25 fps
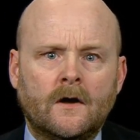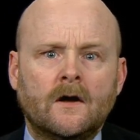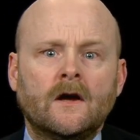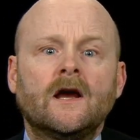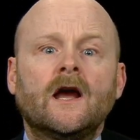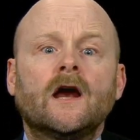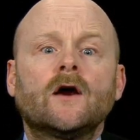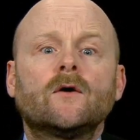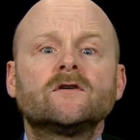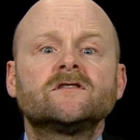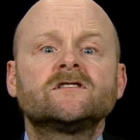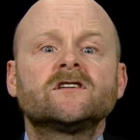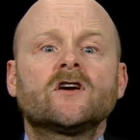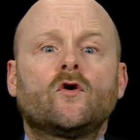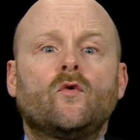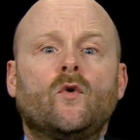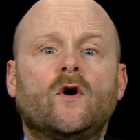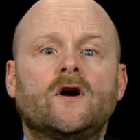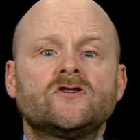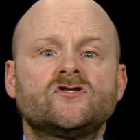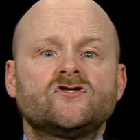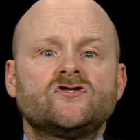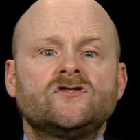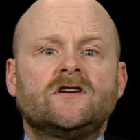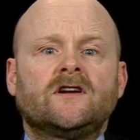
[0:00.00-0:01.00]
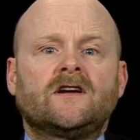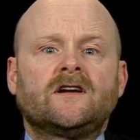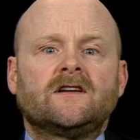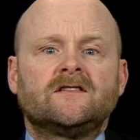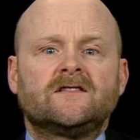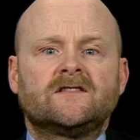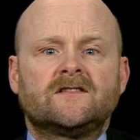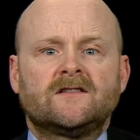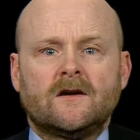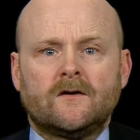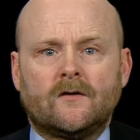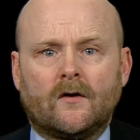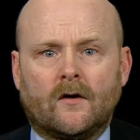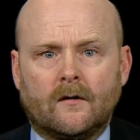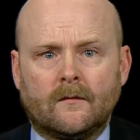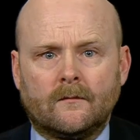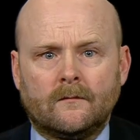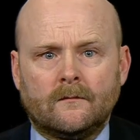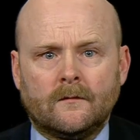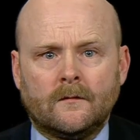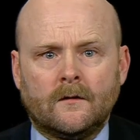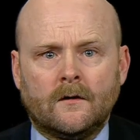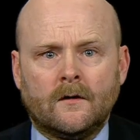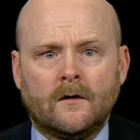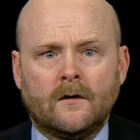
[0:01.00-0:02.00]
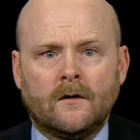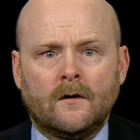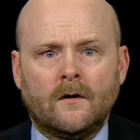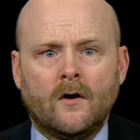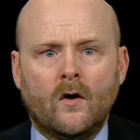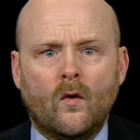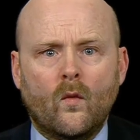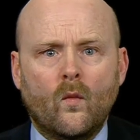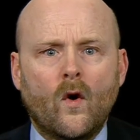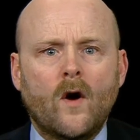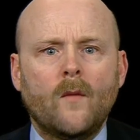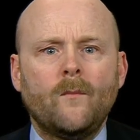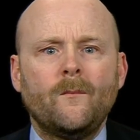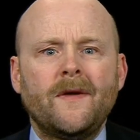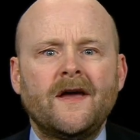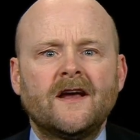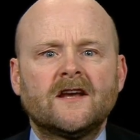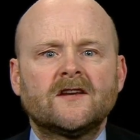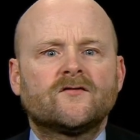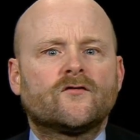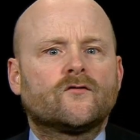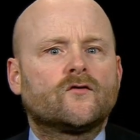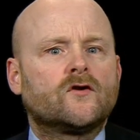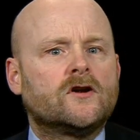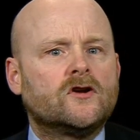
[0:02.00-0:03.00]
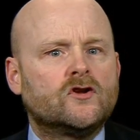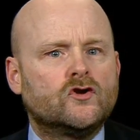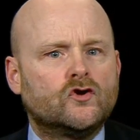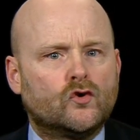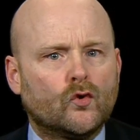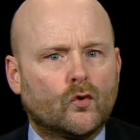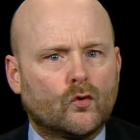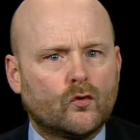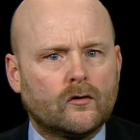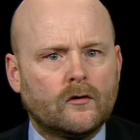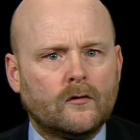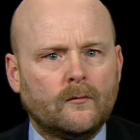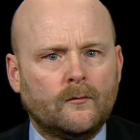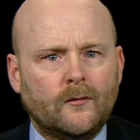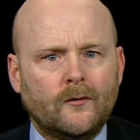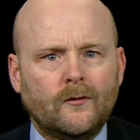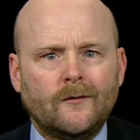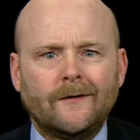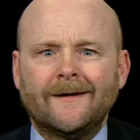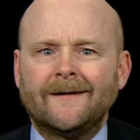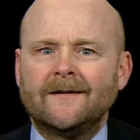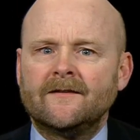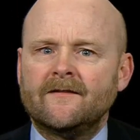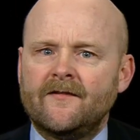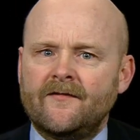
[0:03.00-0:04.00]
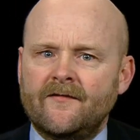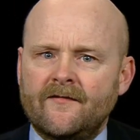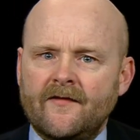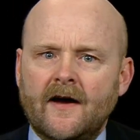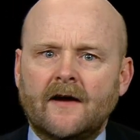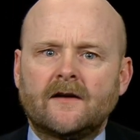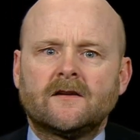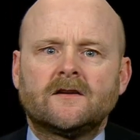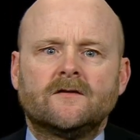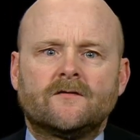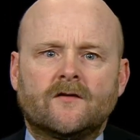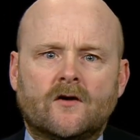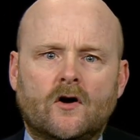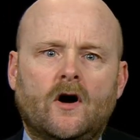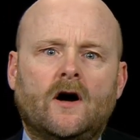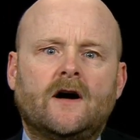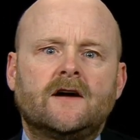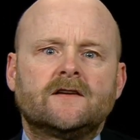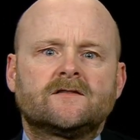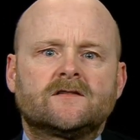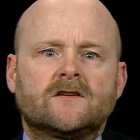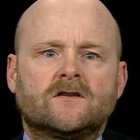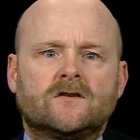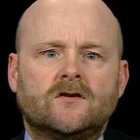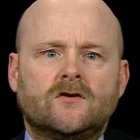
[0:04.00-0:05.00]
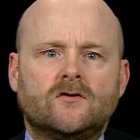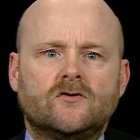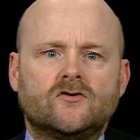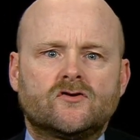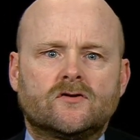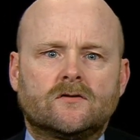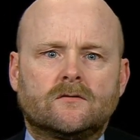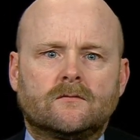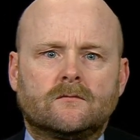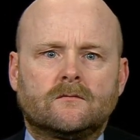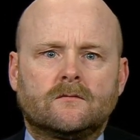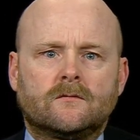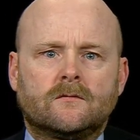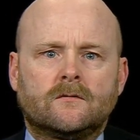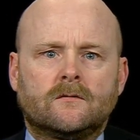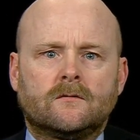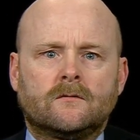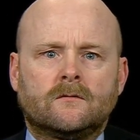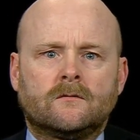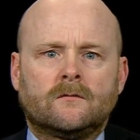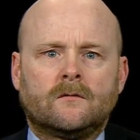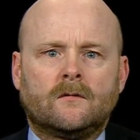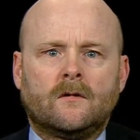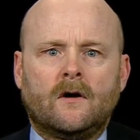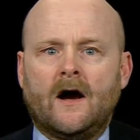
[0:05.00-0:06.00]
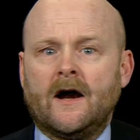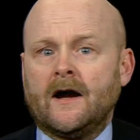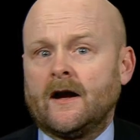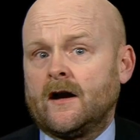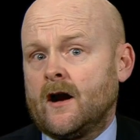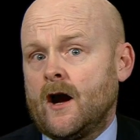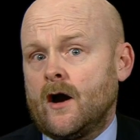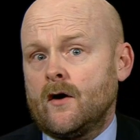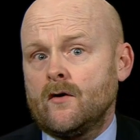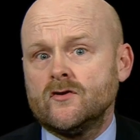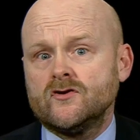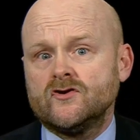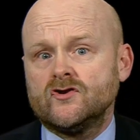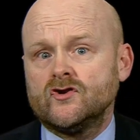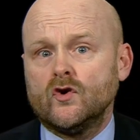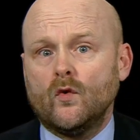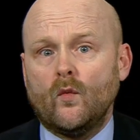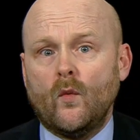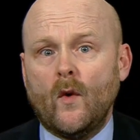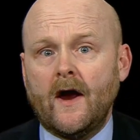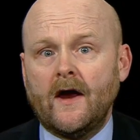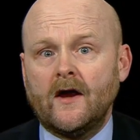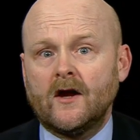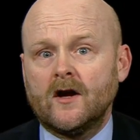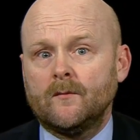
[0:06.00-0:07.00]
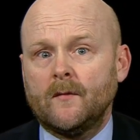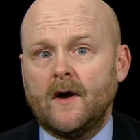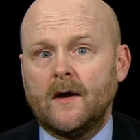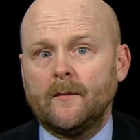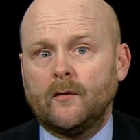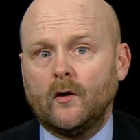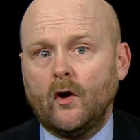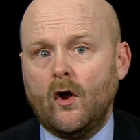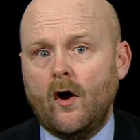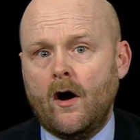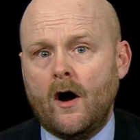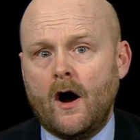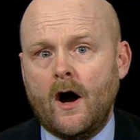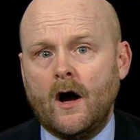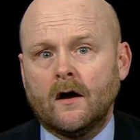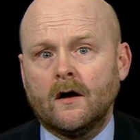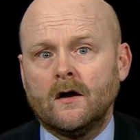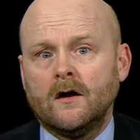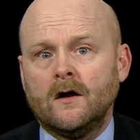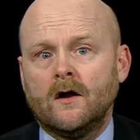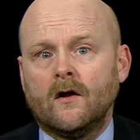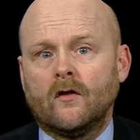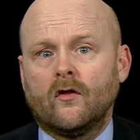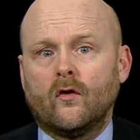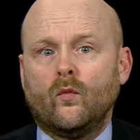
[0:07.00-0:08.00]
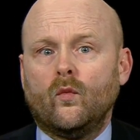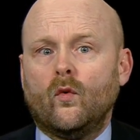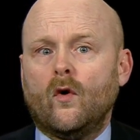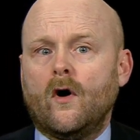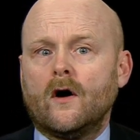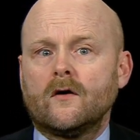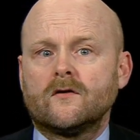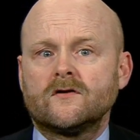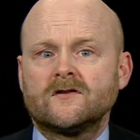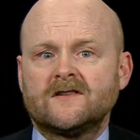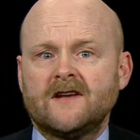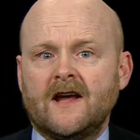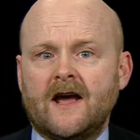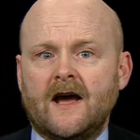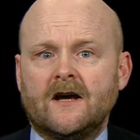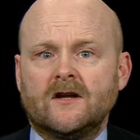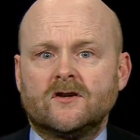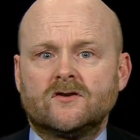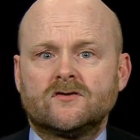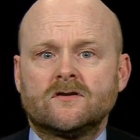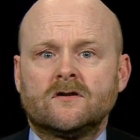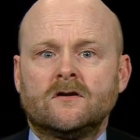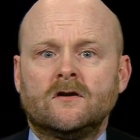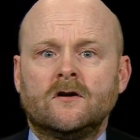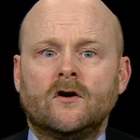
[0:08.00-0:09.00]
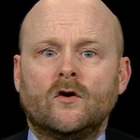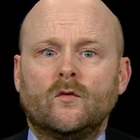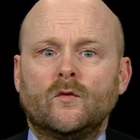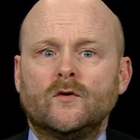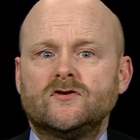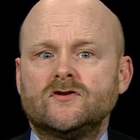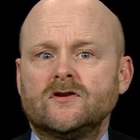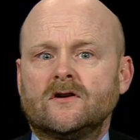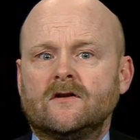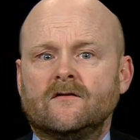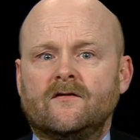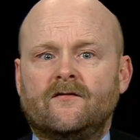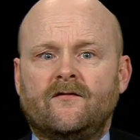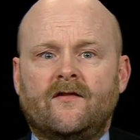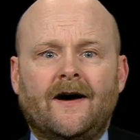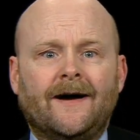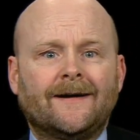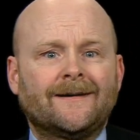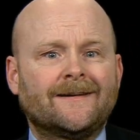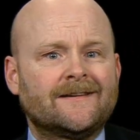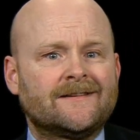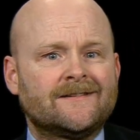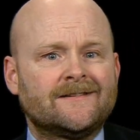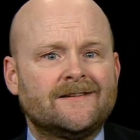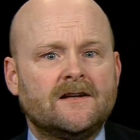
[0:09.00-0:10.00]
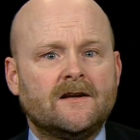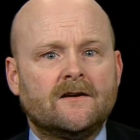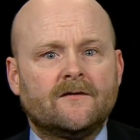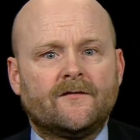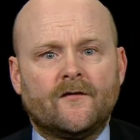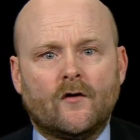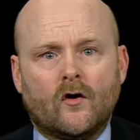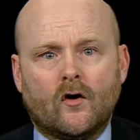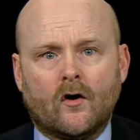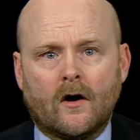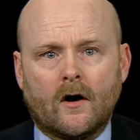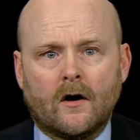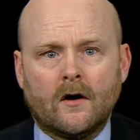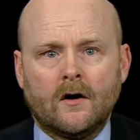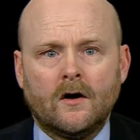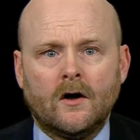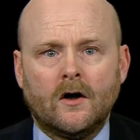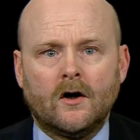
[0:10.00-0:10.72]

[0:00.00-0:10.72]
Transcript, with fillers: Here is a question to consider what makes for a durable and effective Constitution? I encourage you to weigh in on my blog, The Water's Edge, which you can find at CFR.org.